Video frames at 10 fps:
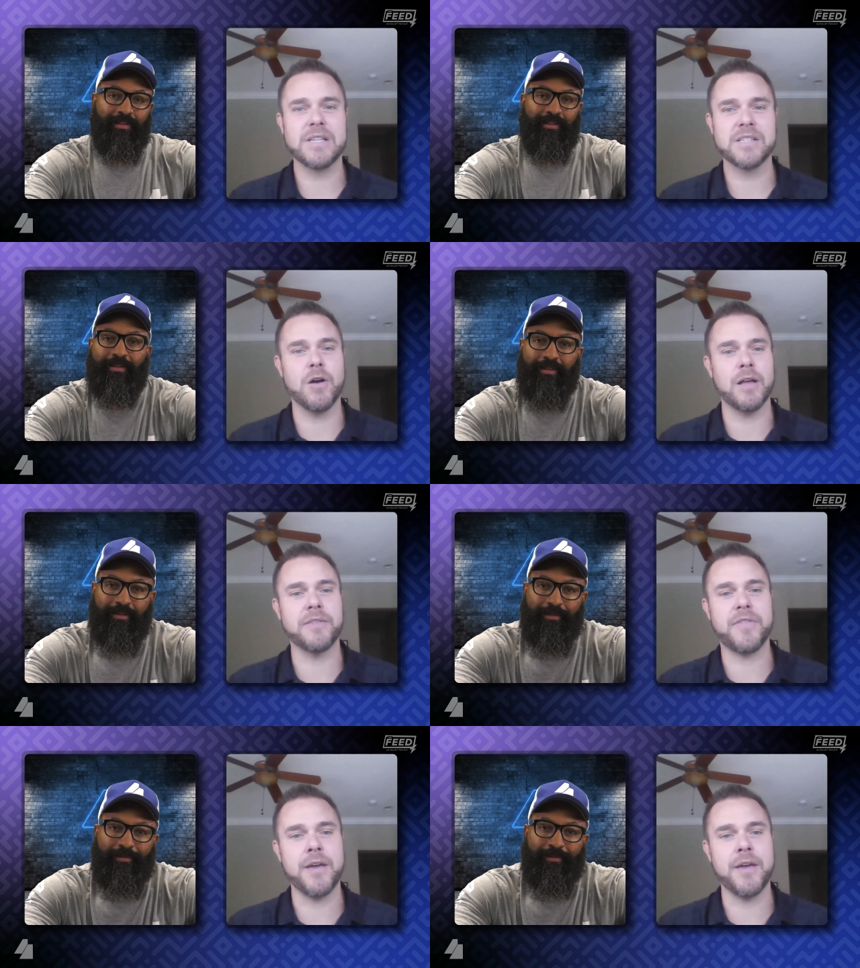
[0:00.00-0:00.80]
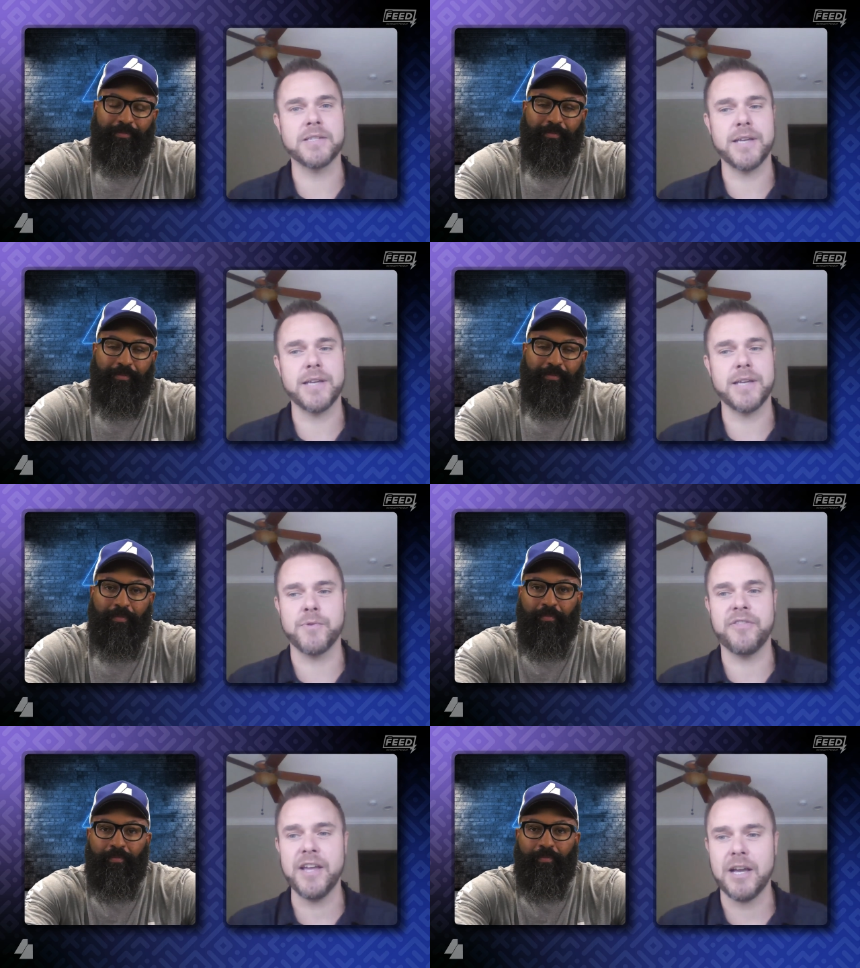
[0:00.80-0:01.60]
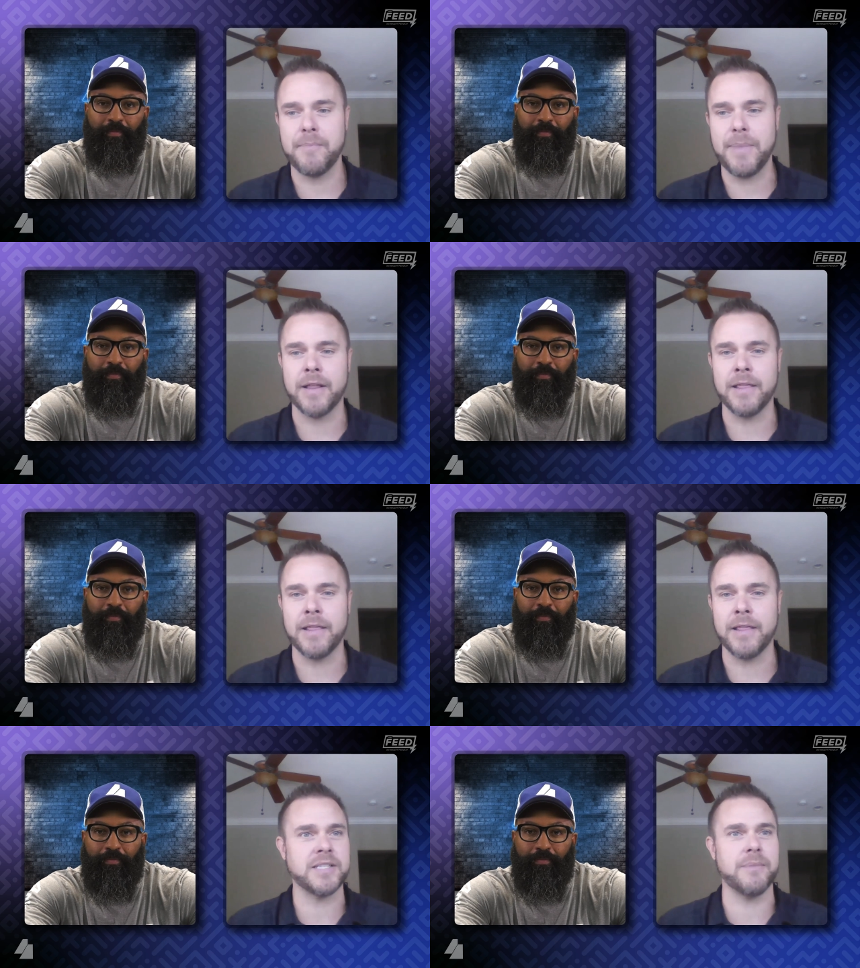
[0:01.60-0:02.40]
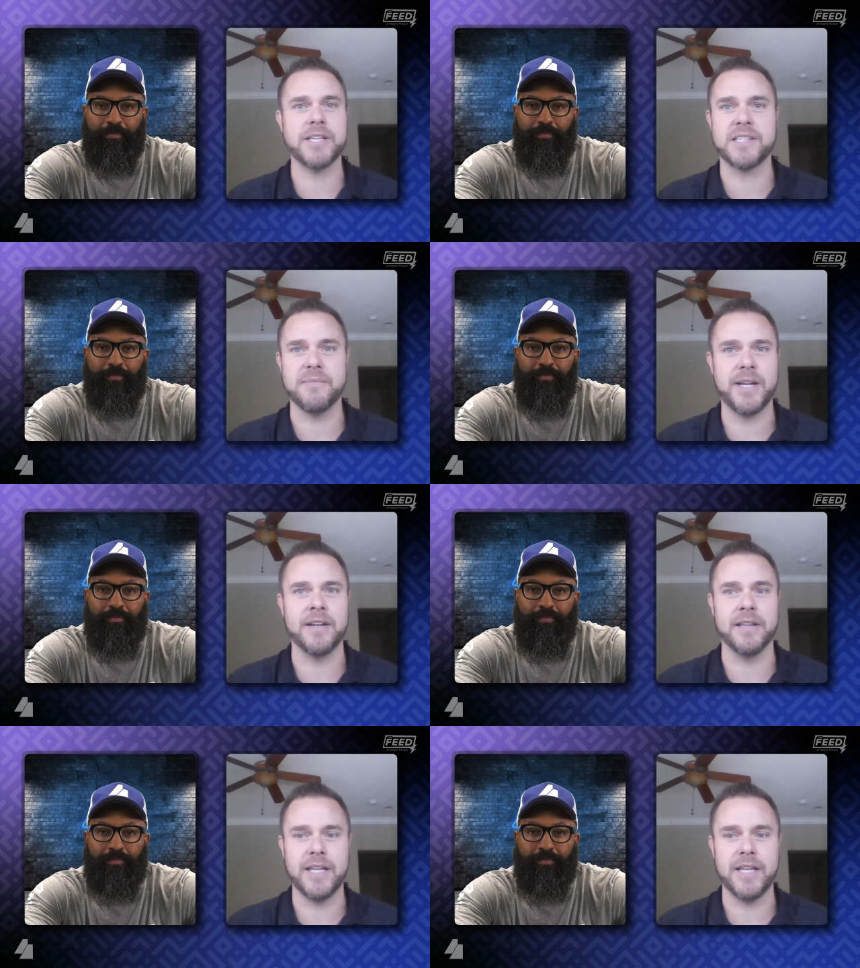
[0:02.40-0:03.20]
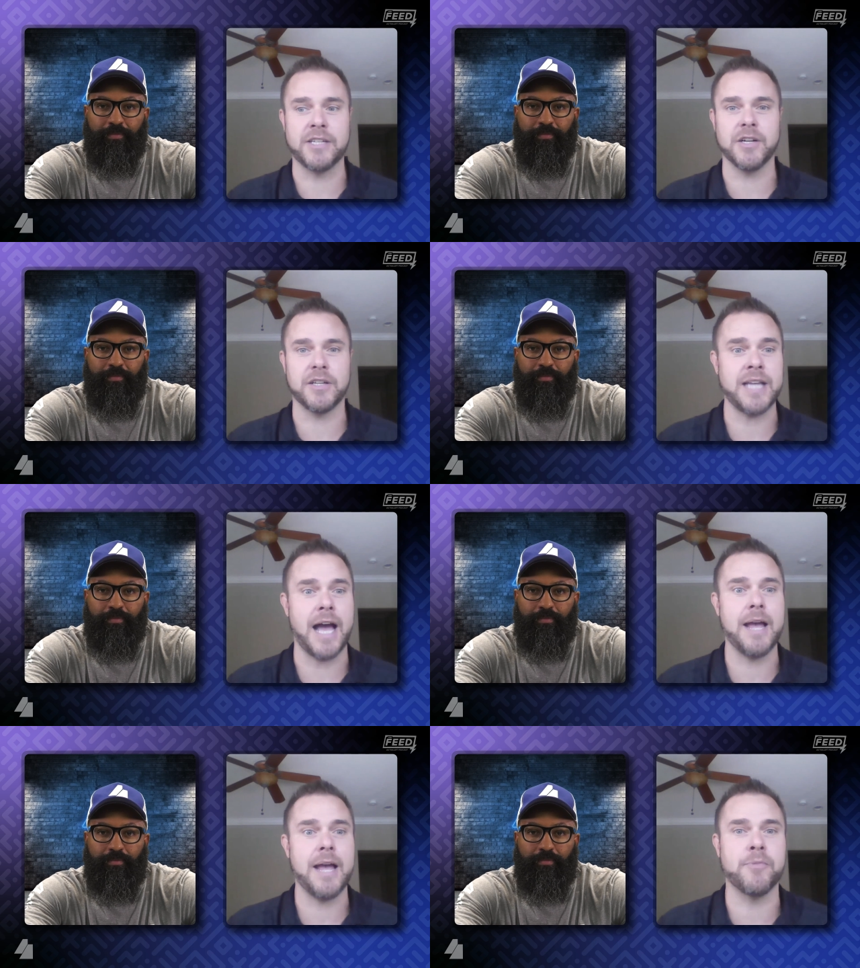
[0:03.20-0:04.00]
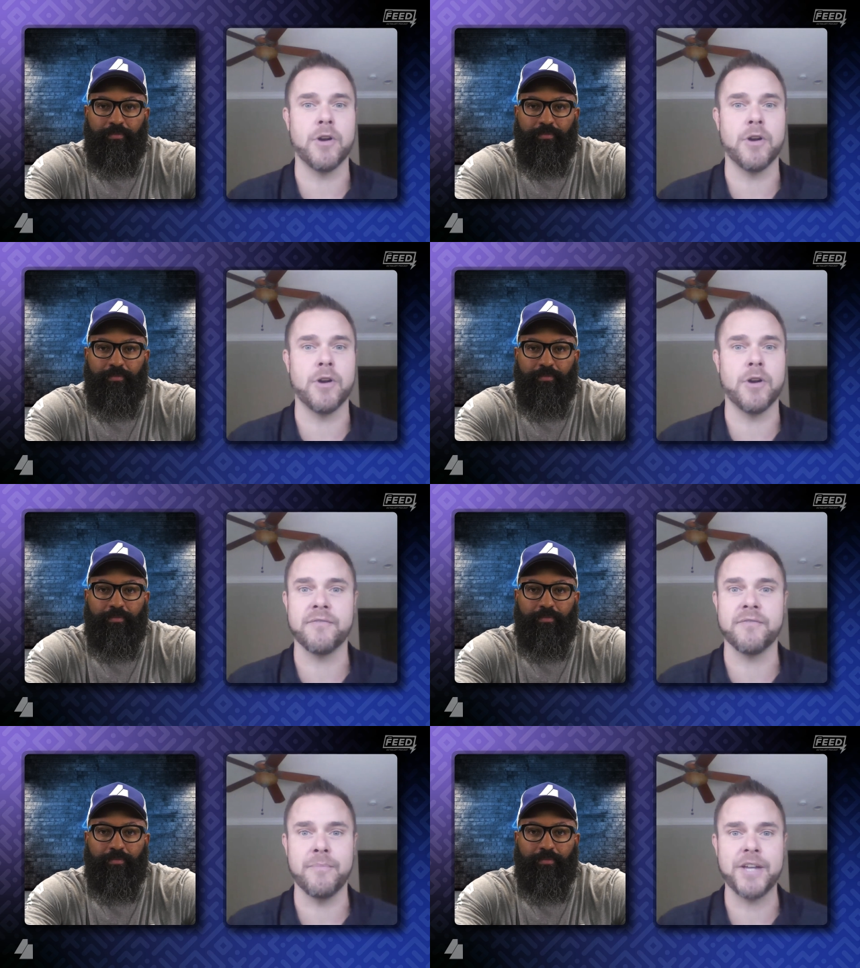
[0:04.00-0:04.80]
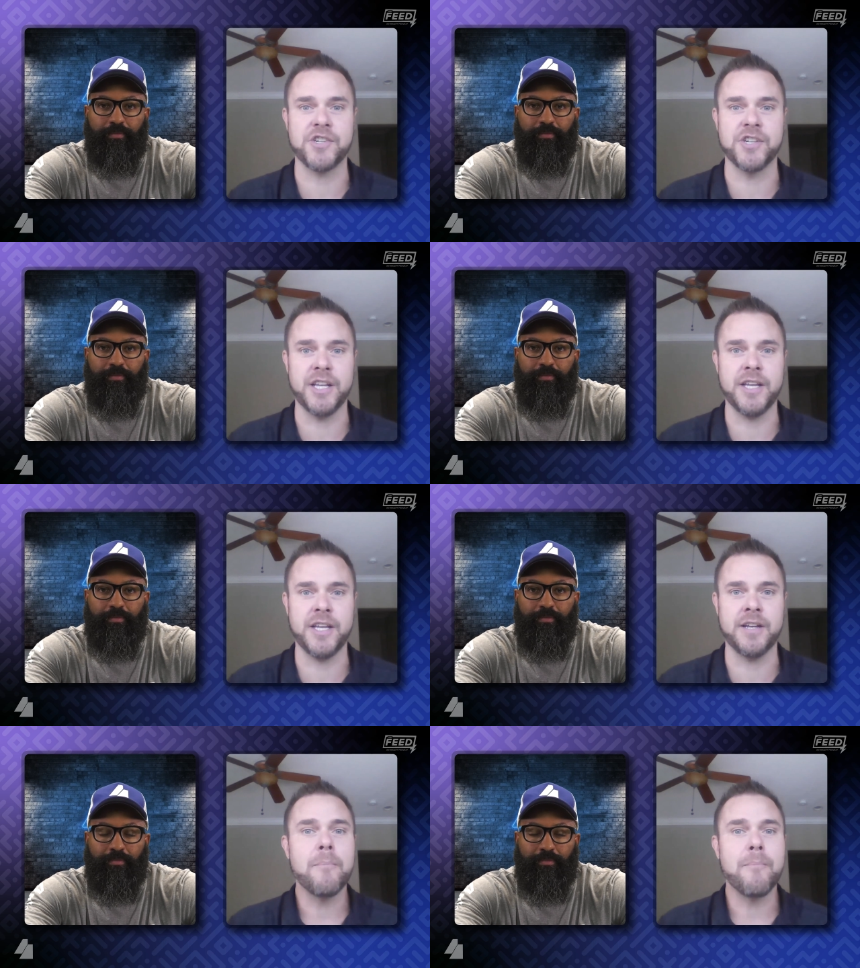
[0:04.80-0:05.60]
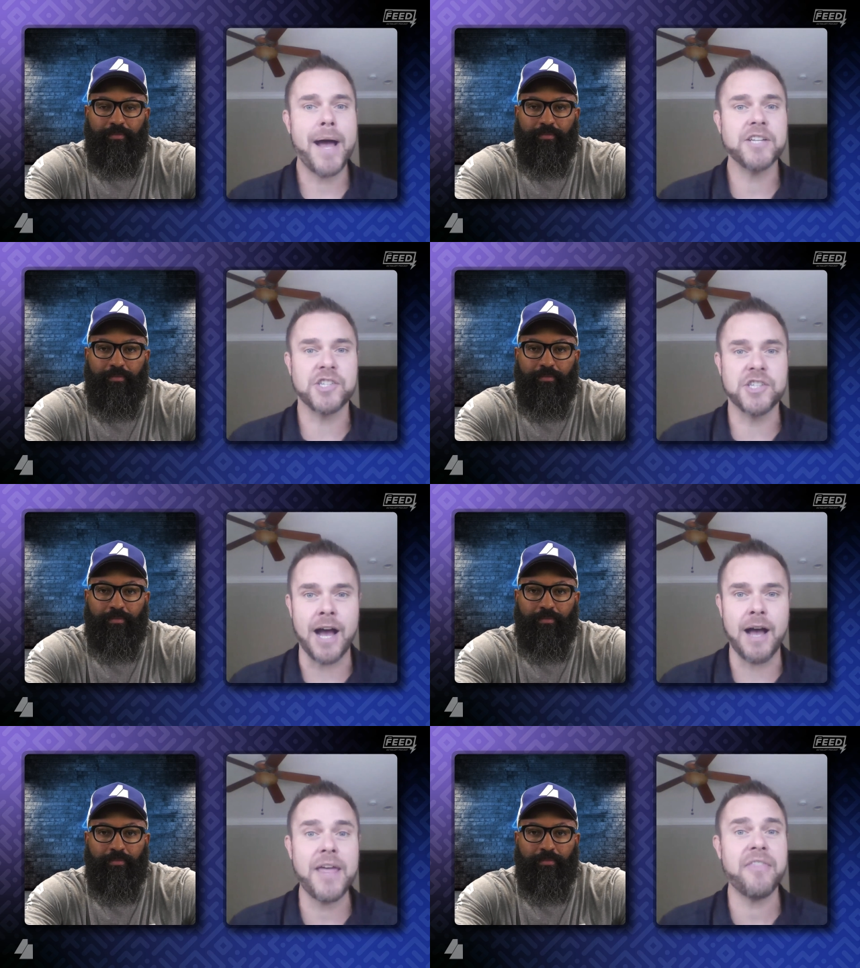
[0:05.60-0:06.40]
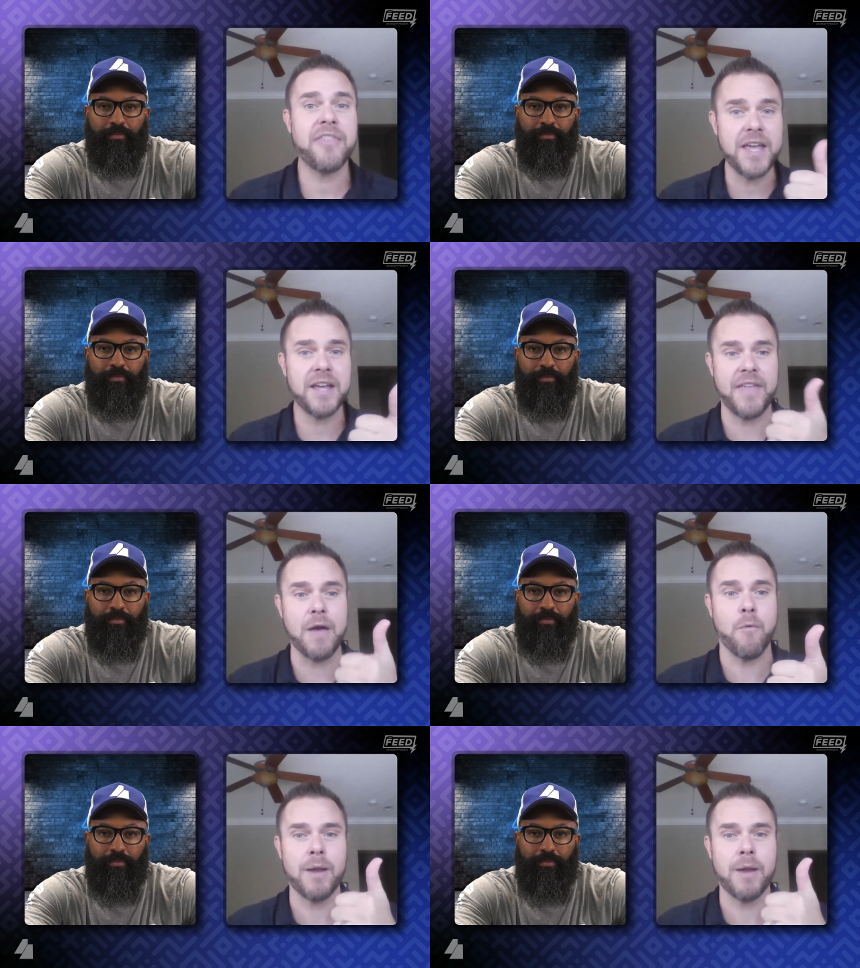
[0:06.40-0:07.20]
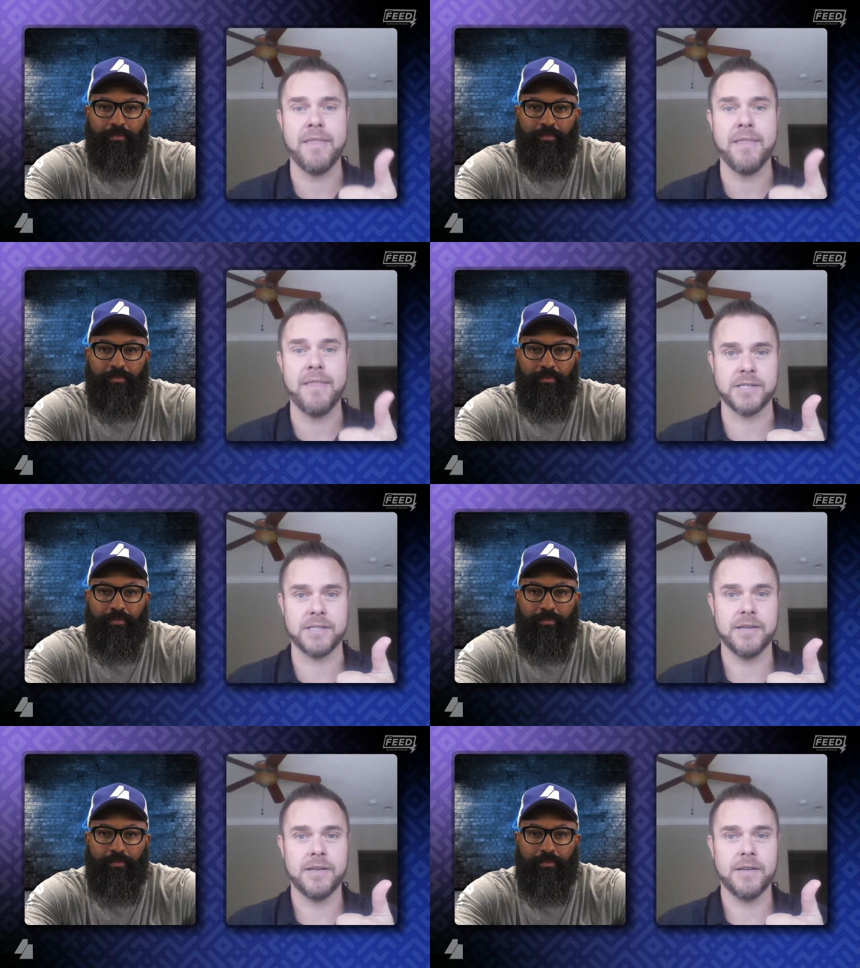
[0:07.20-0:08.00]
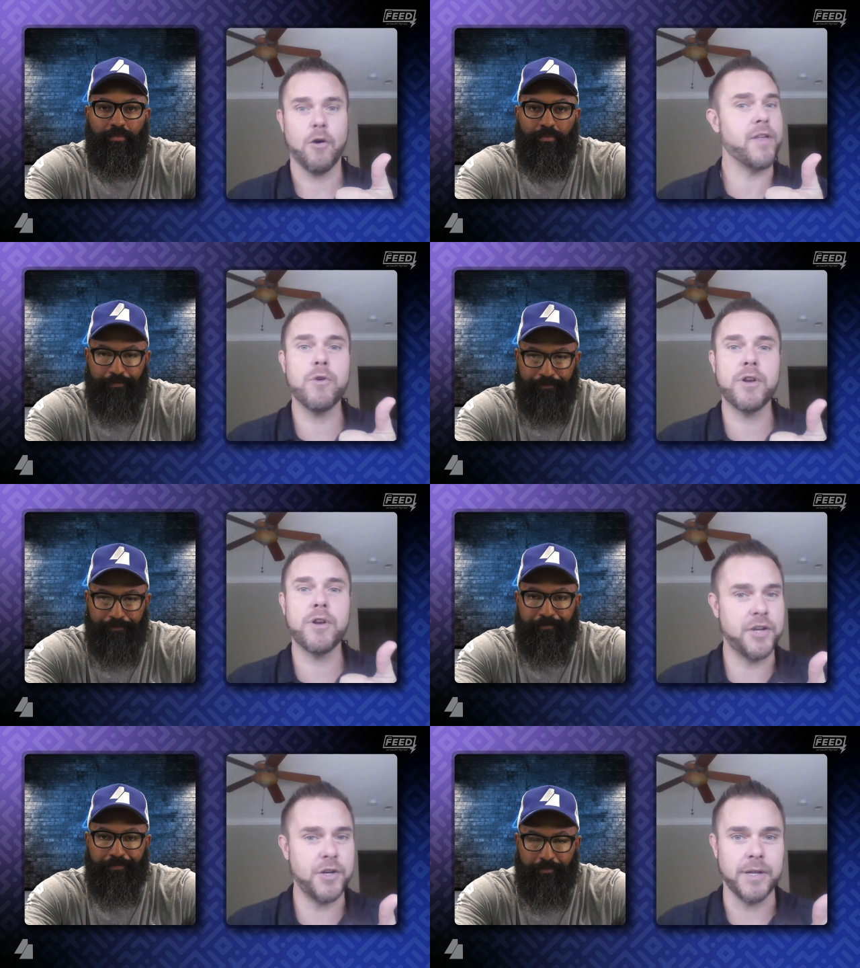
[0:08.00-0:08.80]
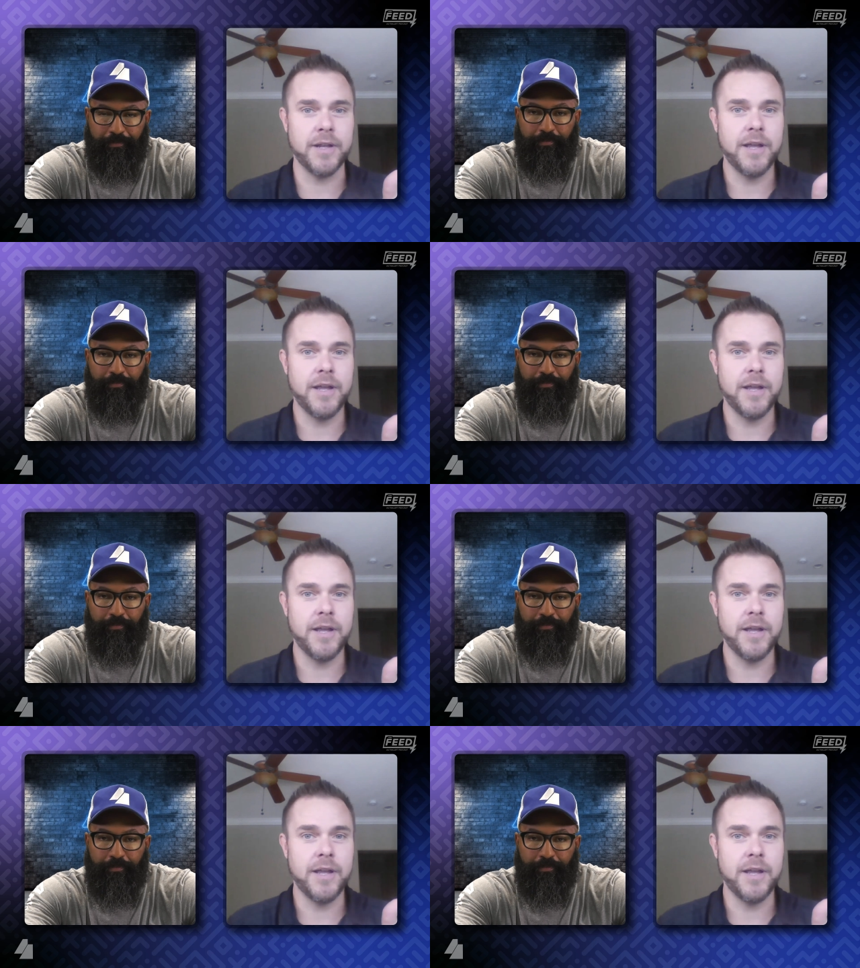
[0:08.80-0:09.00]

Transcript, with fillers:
Speaker 1: so uh, as as we think about it, like, all right, somebody submitted a lead. They took the time to put all this information in. My job, they think they want to buy this, or they wouldn't do it.